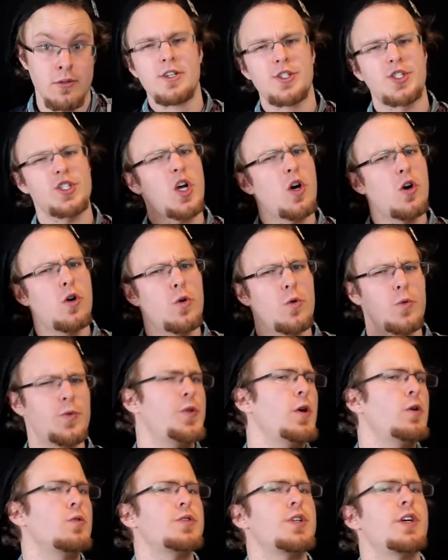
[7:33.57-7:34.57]
So
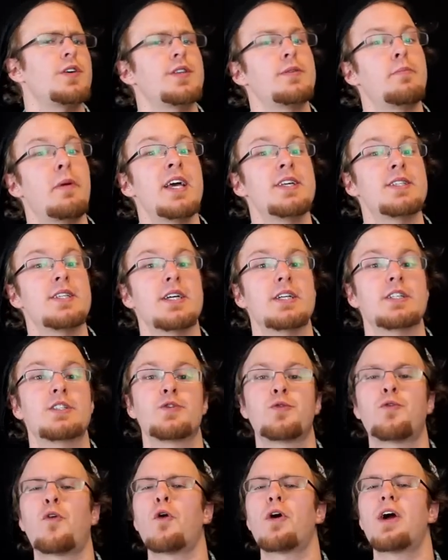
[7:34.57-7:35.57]
those are the basics
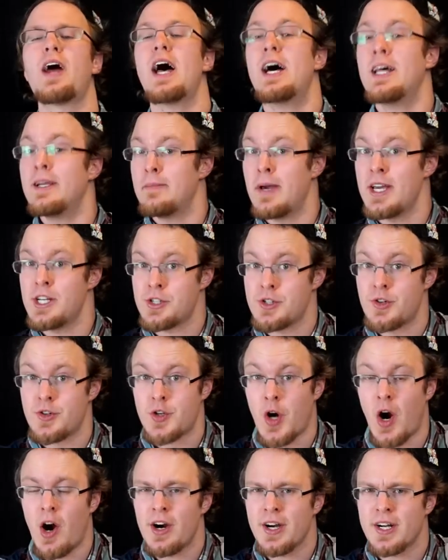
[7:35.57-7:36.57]
for animation
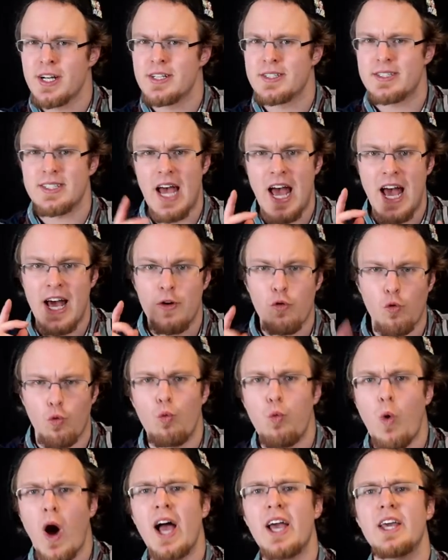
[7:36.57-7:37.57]
targets
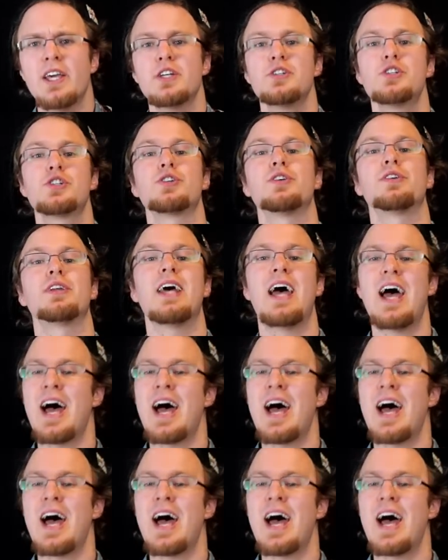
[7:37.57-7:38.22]
and why you should